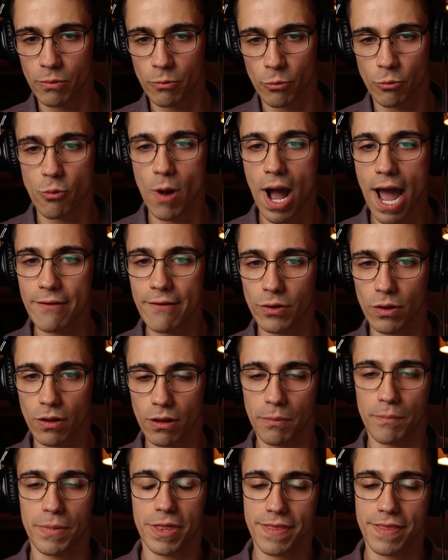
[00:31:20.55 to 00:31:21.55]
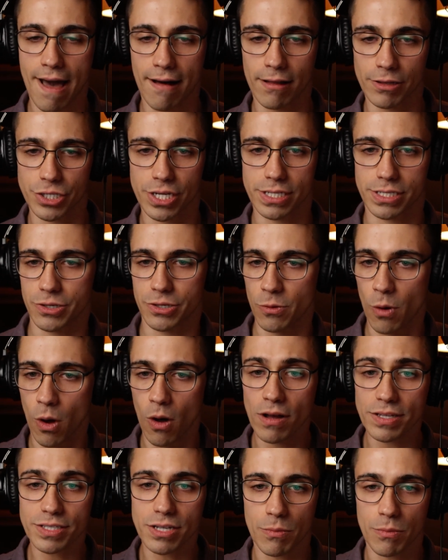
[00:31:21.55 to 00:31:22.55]
rival pathologist who
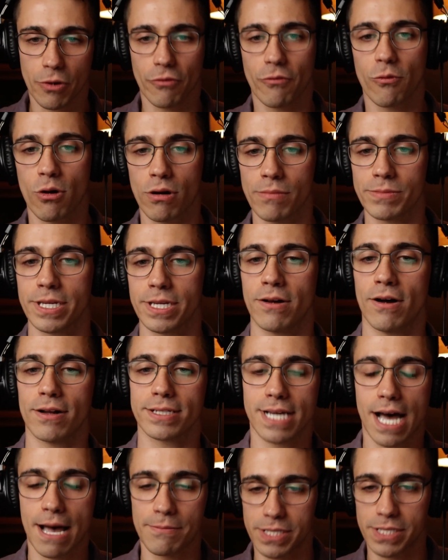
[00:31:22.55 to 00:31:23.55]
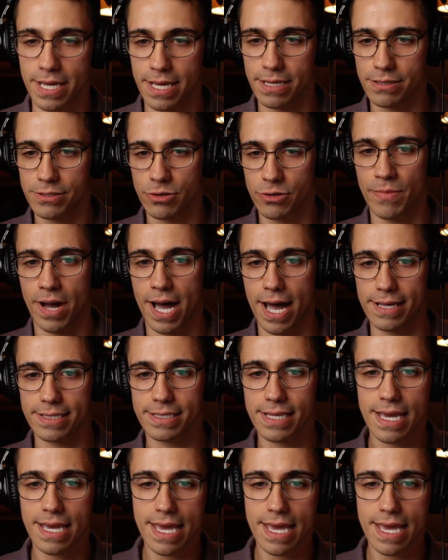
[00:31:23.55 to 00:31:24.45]
also performed an autopsy surmised,